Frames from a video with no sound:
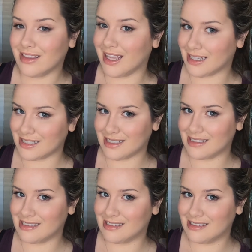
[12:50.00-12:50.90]
This.
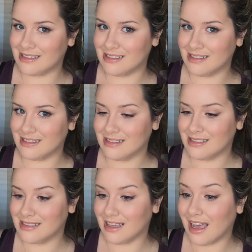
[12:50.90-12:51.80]

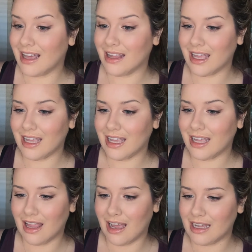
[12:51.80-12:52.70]
I like it
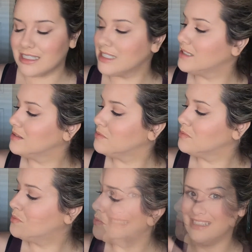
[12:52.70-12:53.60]
a lot.
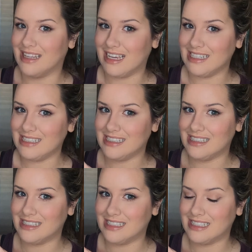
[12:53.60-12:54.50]
This
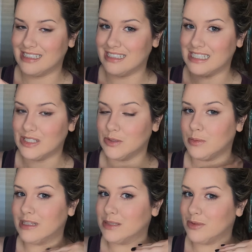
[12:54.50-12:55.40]
is
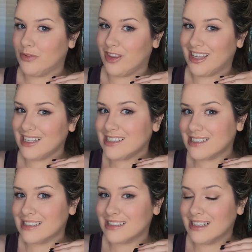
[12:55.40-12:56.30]
responsible for
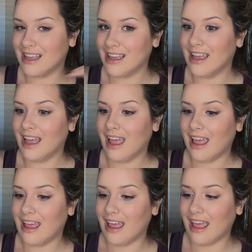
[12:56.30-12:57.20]
this.
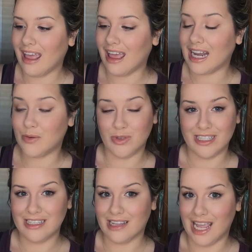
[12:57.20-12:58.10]
And I
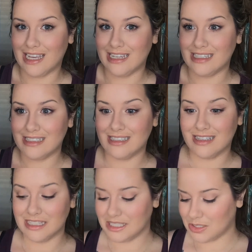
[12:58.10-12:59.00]
really like it.
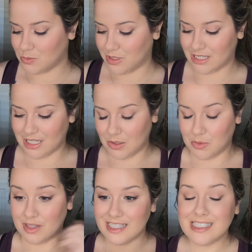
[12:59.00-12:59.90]
This is really
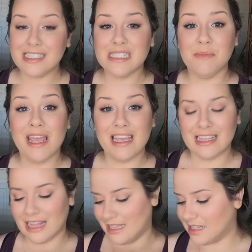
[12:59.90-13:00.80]
cute. This is
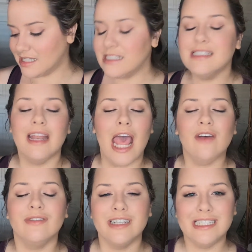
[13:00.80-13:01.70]
my, like, this is an
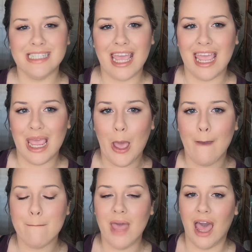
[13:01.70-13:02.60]
everyday
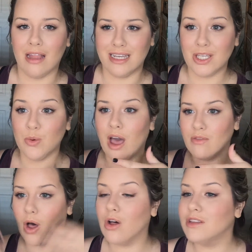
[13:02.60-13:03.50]
palette. You
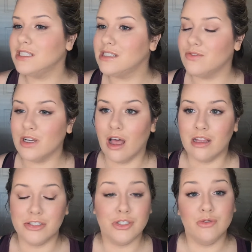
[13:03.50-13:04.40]
have all these different
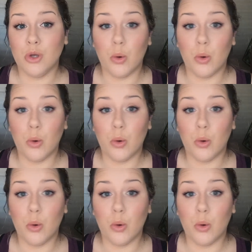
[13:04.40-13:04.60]
colors. You